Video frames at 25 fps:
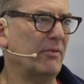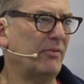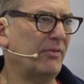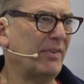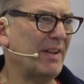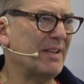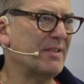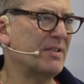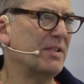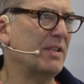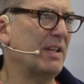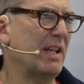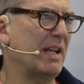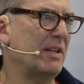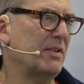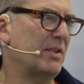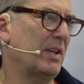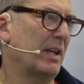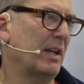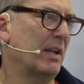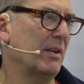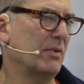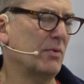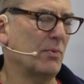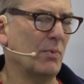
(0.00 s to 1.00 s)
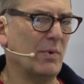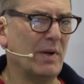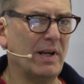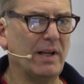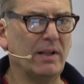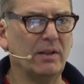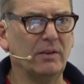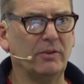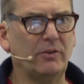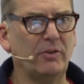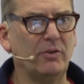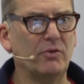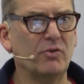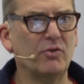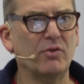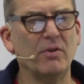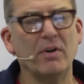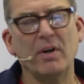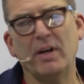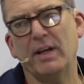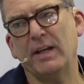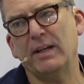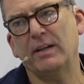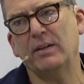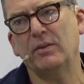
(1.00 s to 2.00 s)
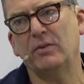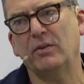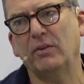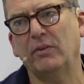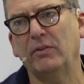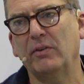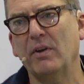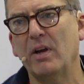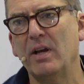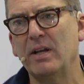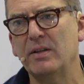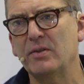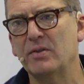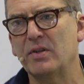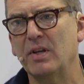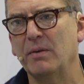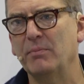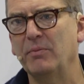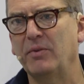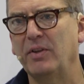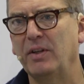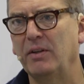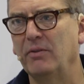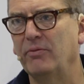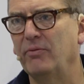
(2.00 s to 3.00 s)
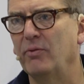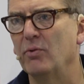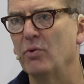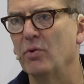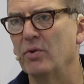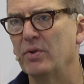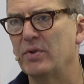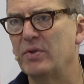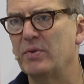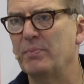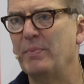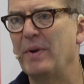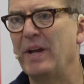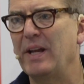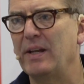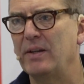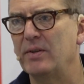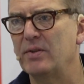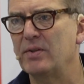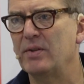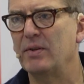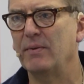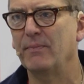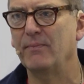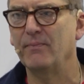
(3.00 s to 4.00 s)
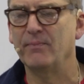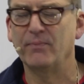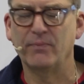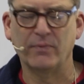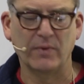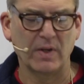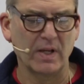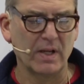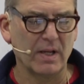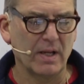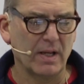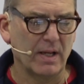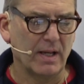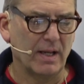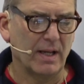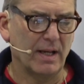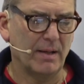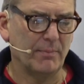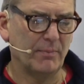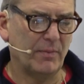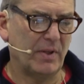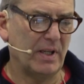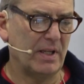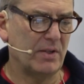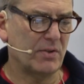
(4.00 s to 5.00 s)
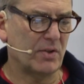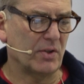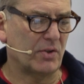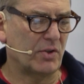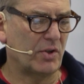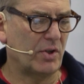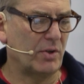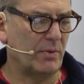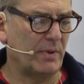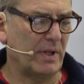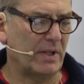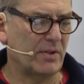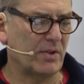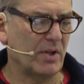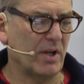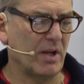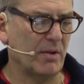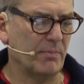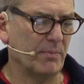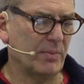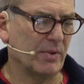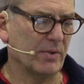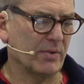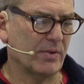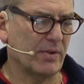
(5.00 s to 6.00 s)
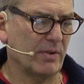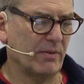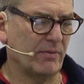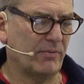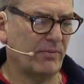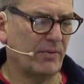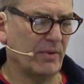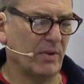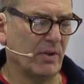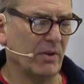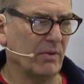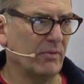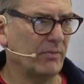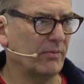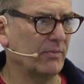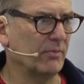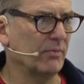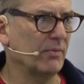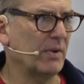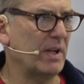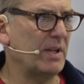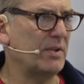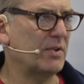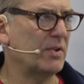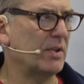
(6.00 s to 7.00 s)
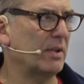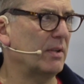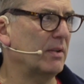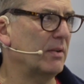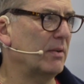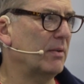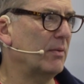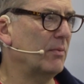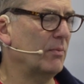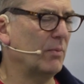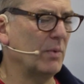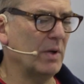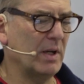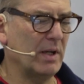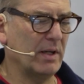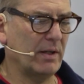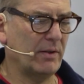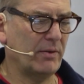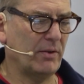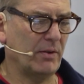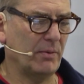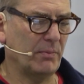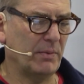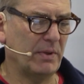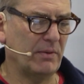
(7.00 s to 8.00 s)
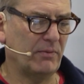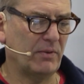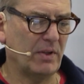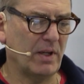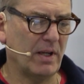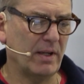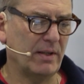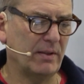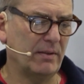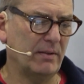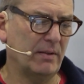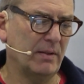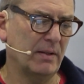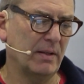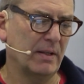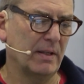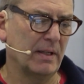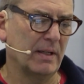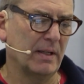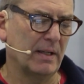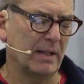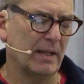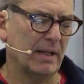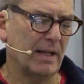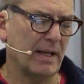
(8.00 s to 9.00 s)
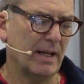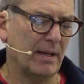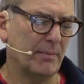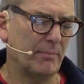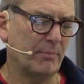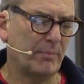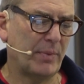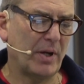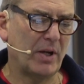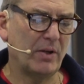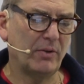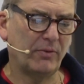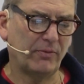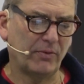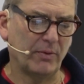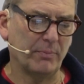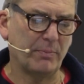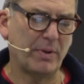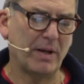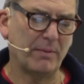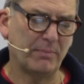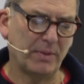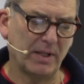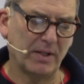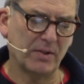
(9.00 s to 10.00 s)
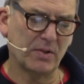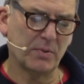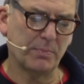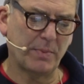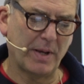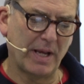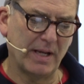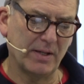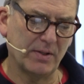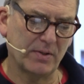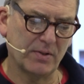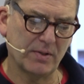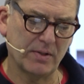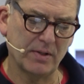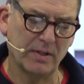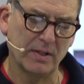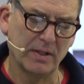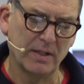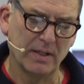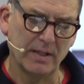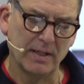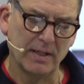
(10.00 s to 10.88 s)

it fascinating as well to try and design something for a space. These are two examples of recent work that we've done, both for public space.